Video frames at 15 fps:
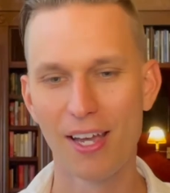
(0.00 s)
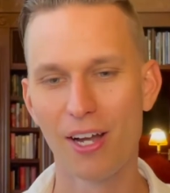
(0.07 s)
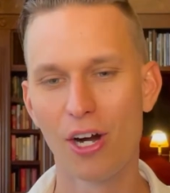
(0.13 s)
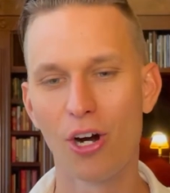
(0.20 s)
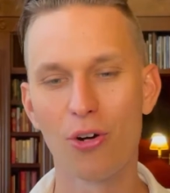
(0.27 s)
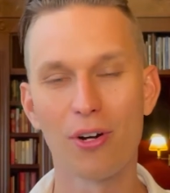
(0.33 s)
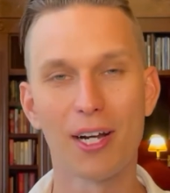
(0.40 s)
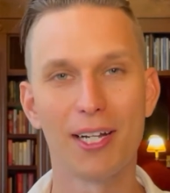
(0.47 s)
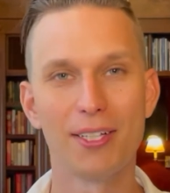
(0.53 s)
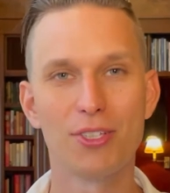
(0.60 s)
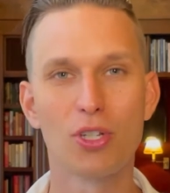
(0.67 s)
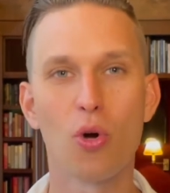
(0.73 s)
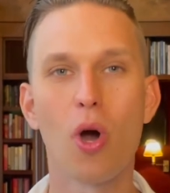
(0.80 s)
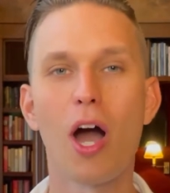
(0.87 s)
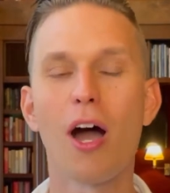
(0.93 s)
Alright,
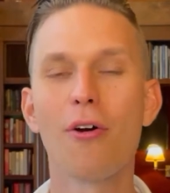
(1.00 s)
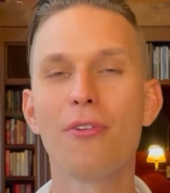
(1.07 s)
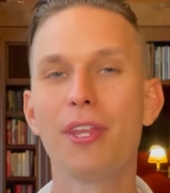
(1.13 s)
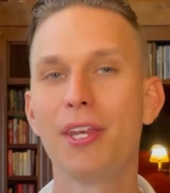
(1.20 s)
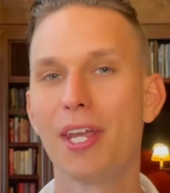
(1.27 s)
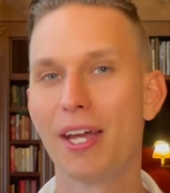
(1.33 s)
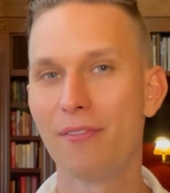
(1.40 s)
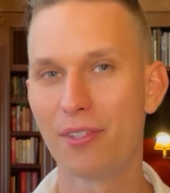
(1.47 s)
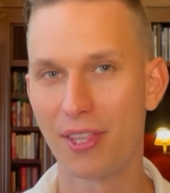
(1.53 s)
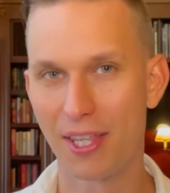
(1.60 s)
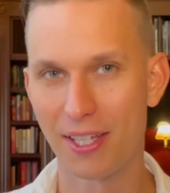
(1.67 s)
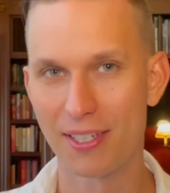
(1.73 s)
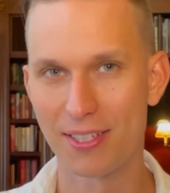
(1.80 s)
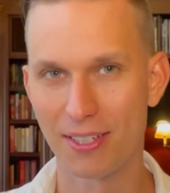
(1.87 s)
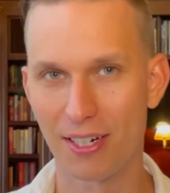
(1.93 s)
so how did
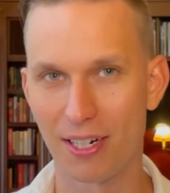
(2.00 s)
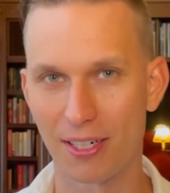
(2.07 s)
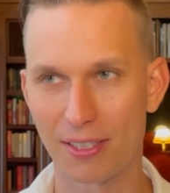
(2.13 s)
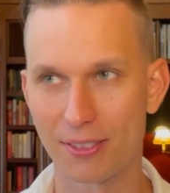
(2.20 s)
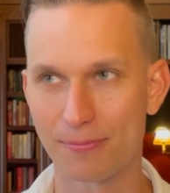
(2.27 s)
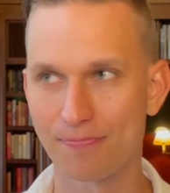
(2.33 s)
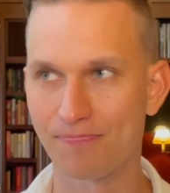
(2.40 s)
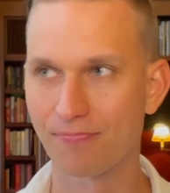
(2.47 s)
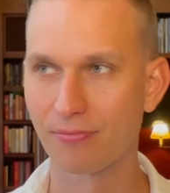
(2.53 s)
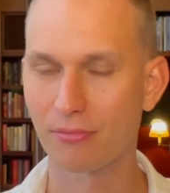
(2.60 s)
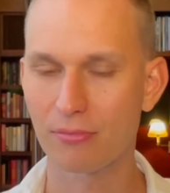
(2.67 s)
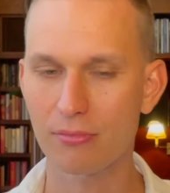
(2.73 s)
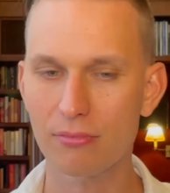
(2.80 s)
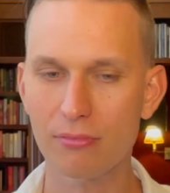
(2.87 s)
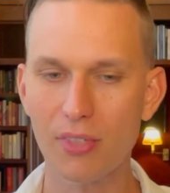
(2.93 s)
everything start?
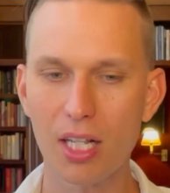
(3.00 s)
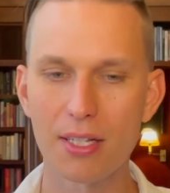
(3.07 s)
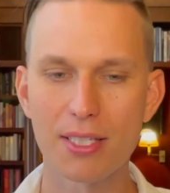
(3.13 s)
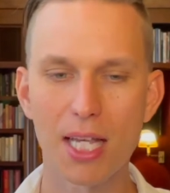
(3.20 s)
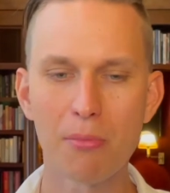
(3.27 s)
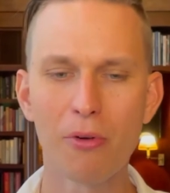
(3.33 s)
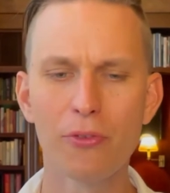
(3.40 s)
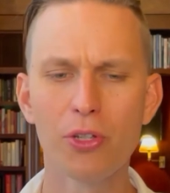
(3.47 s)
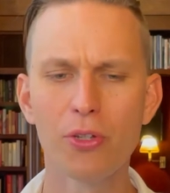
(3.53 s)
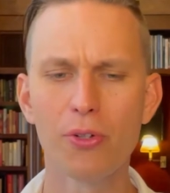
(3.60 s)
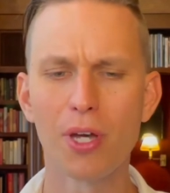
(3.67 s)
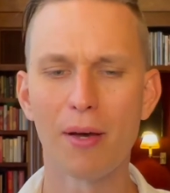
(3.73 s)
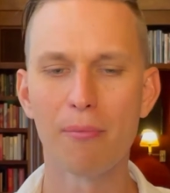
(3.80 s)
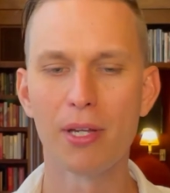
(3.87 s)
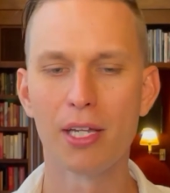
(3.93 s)
Some of
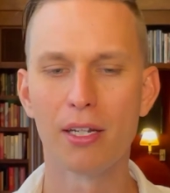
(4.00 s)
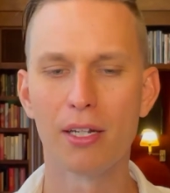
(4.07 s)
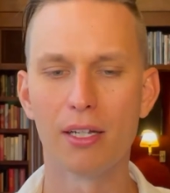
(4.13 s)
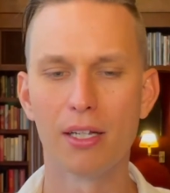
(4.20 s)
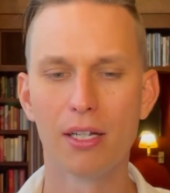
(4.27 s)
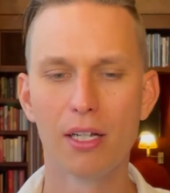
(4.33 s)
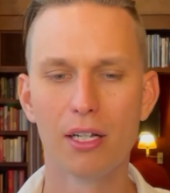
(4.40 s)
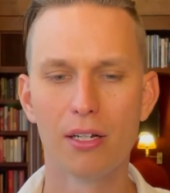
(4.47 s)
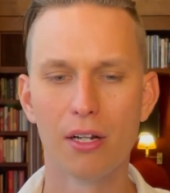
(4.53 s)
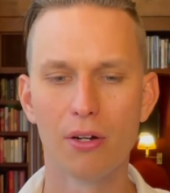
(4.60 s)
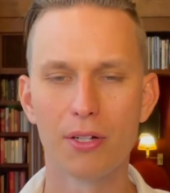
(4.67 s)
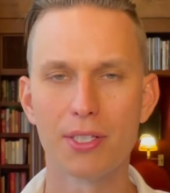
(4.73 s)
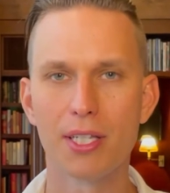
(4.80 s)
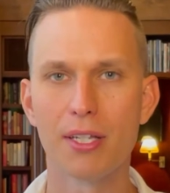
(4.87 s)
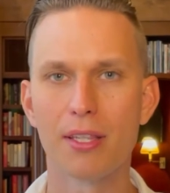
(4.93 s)
you have been
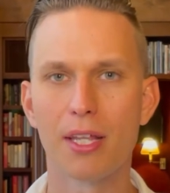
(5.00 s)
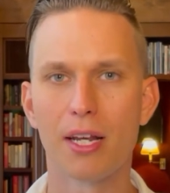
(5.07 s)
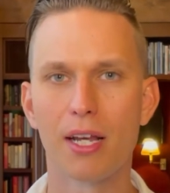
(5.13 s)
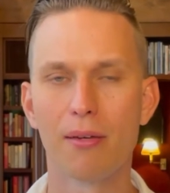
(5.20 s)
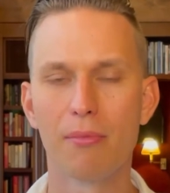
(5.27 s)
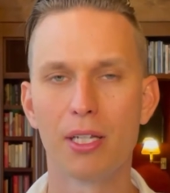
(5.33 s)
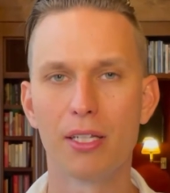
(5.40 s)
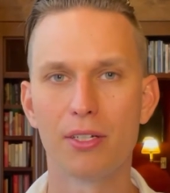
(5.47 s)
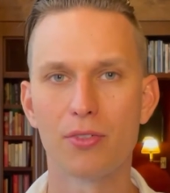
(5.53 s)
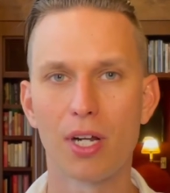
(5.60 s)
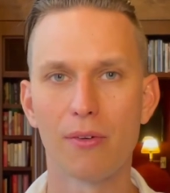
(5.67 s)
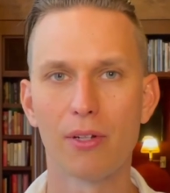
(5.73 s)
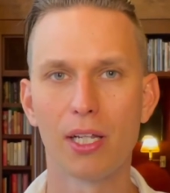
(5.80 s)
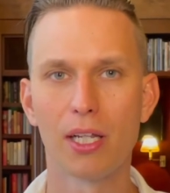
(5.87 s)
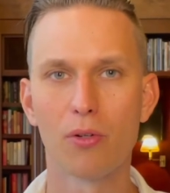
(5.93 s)
noticing that I've been
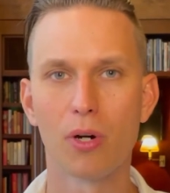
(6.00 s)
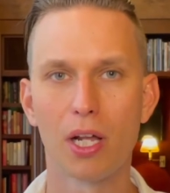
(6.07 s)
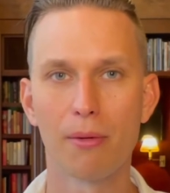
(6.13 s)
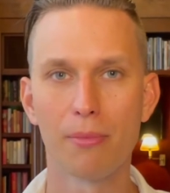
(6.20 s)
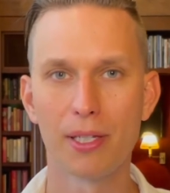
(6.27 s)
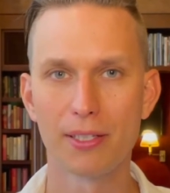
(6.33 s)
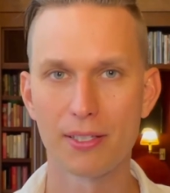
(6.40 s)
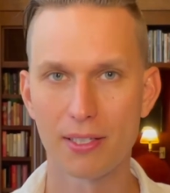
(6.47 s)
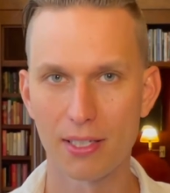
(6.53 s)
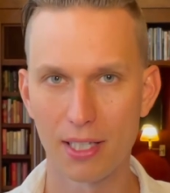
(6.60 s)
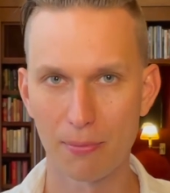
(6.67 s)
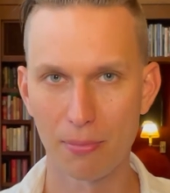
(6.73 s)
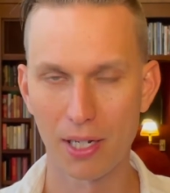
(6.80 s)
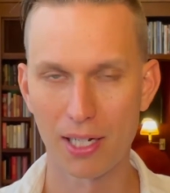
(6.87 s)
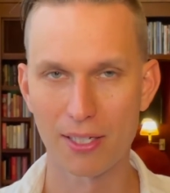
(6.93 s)
traveling quite a bit in
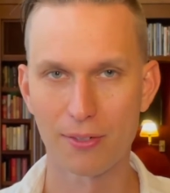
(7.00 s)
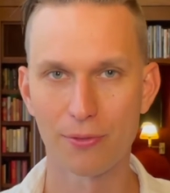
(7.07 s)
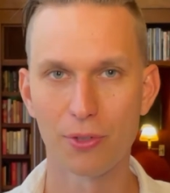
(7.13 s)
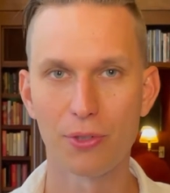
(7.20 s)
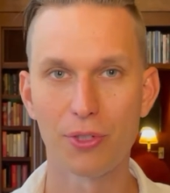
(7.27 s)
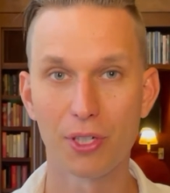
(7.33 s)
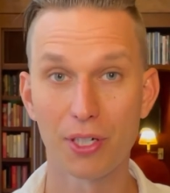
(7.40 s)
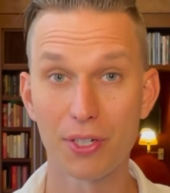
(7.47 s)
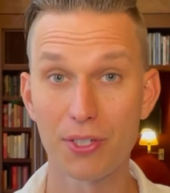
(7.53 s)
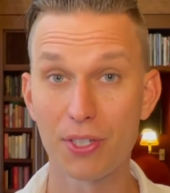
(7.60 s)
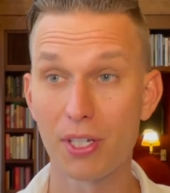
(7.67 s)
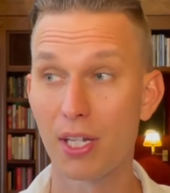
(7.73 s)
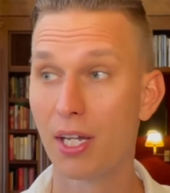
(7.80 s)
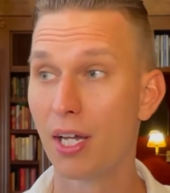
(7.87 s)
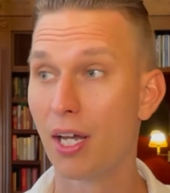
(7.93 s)
the past few
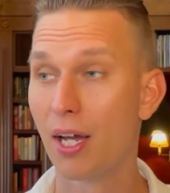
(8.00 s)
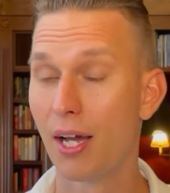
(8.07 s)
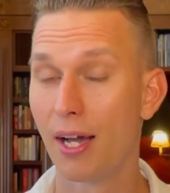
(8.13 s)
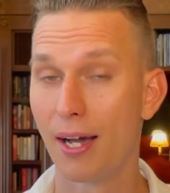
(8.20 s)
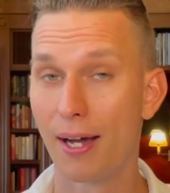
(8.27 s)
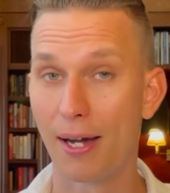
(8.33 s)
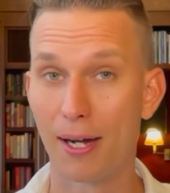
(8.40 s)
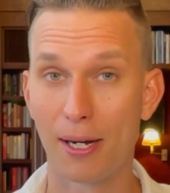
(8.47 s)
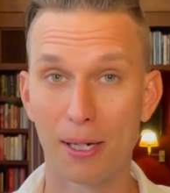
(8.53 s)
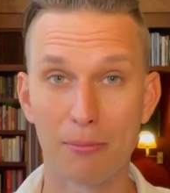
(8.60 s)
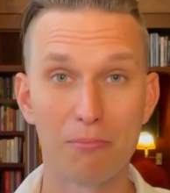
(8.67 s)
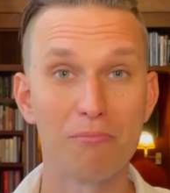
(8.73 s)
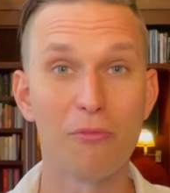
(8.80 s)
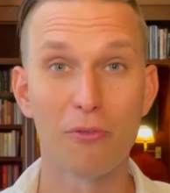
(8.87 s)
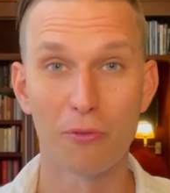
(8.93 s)
years.
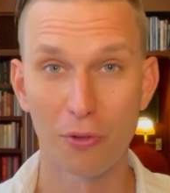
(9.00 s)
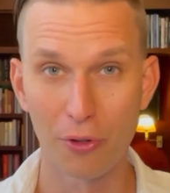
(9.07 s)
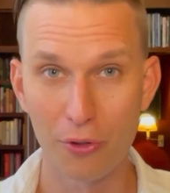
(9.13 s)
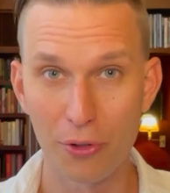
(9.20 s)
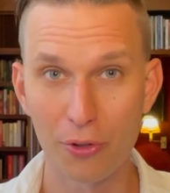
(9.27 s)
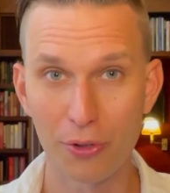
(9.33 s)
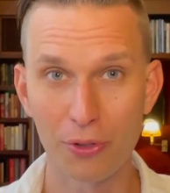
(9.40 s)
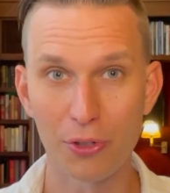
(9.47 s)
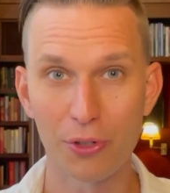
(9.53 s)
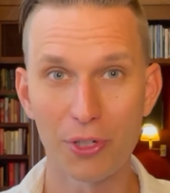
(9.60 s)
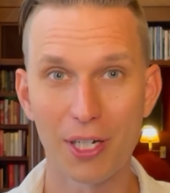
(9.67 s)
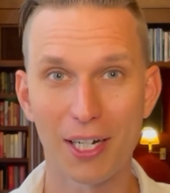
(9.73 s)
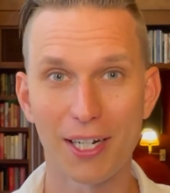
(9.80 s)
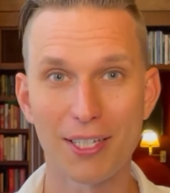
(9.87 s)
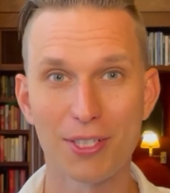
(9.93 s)
For you new
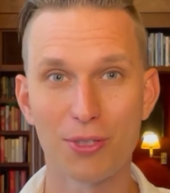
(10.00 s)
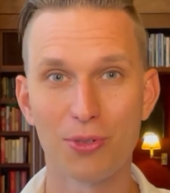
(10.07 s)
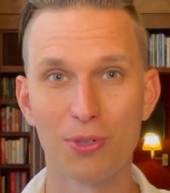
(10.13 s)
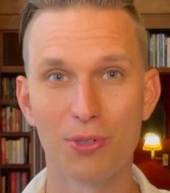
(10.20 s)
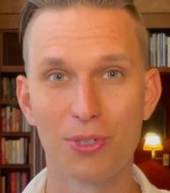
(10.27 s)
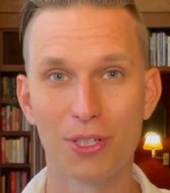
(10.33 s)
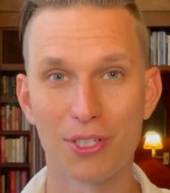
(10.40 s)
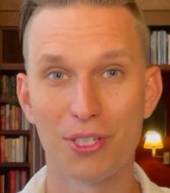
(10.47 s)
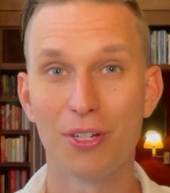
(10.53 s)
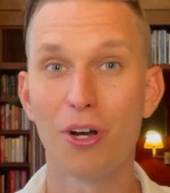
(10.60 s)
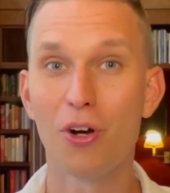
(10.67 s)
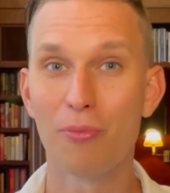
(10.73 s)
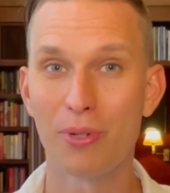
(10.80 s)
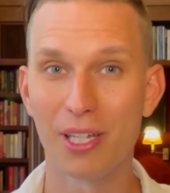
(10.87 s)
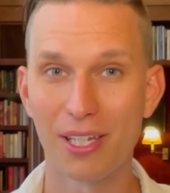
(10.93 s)
guys who doesn't
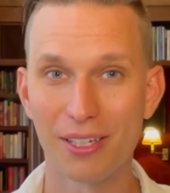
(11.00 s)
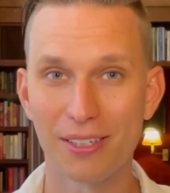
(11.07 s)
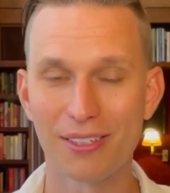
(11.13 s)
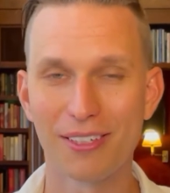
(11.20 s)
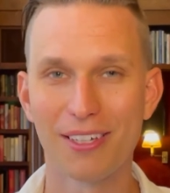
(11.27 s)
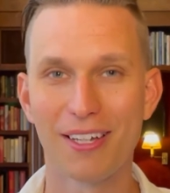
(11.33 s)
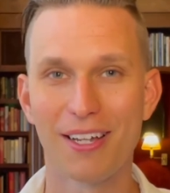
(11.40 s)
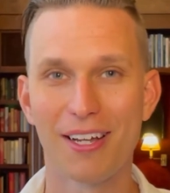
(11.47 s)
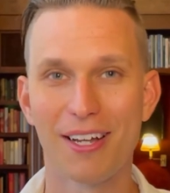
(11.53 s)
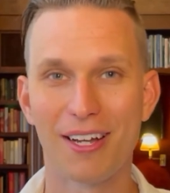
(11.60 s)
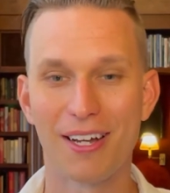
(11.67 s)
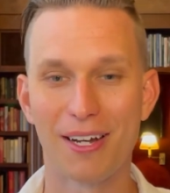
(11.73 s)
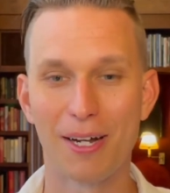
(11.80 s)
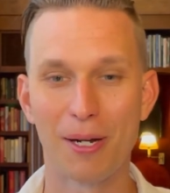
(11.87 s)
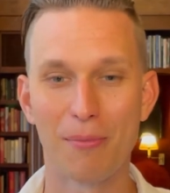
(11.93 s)
know me,
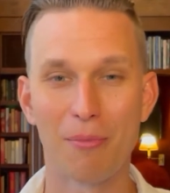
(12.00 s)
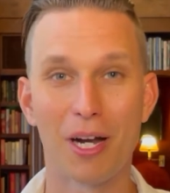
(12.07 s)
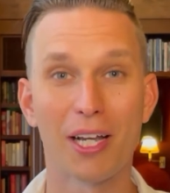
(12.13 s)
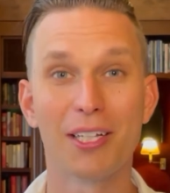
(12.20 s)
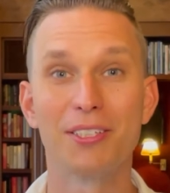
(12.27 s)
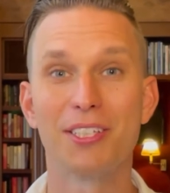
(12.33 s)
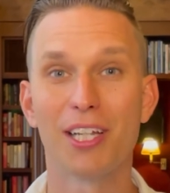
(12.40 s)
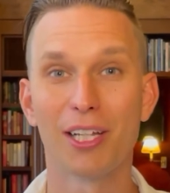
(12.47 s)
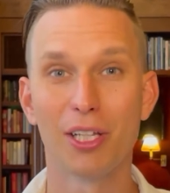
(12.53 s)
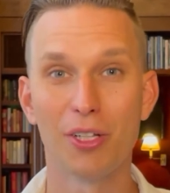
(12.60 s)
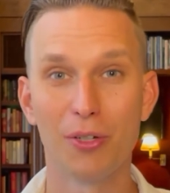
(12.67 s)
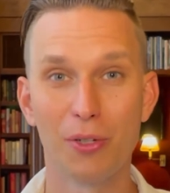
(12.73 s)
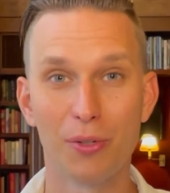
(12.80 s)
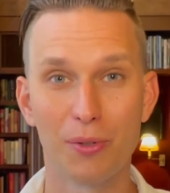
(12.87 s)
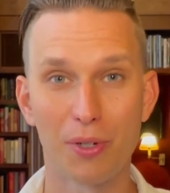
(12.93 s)
I can tell
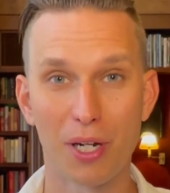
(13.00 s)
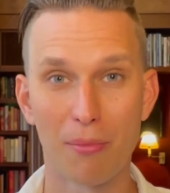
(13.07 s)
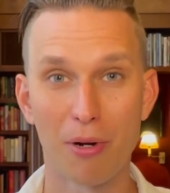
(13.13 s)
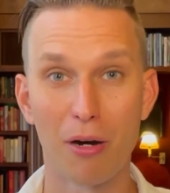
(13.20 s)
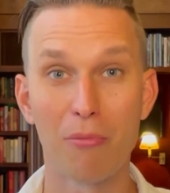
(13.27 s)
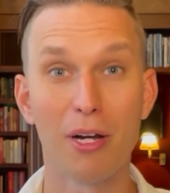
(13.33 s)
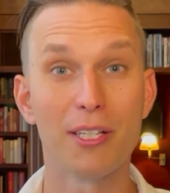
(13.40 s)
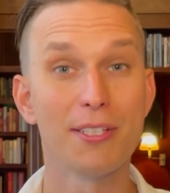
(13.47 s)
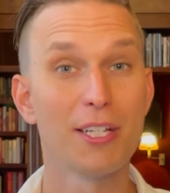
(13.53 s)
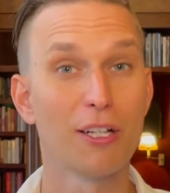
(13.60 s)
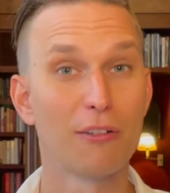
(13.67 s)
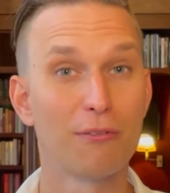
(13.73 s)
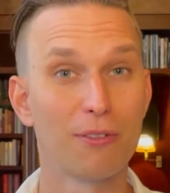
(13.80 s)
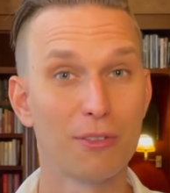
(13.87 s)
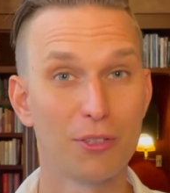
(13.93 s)
you about
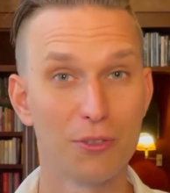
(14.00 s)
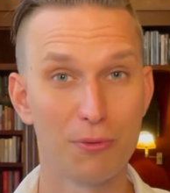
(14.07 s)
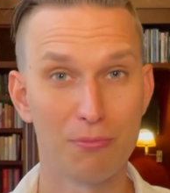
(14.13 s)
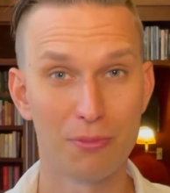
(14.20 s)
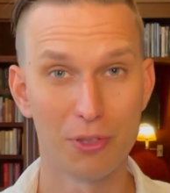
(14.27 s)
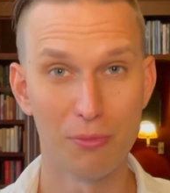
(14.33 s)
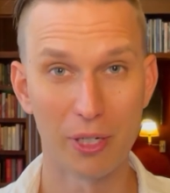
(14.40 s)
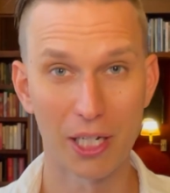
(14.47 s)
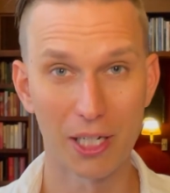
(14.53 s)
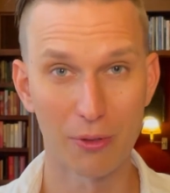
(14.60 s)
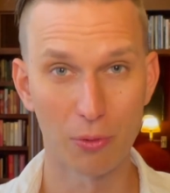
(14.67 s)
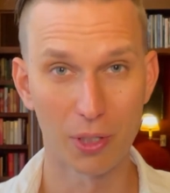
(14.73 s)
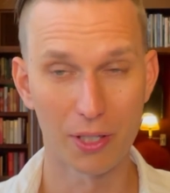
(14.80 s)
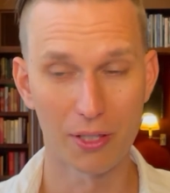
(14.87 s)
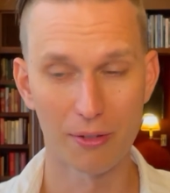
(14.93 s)
myself to
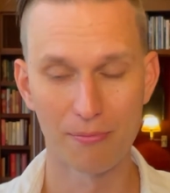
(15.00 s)
begin with.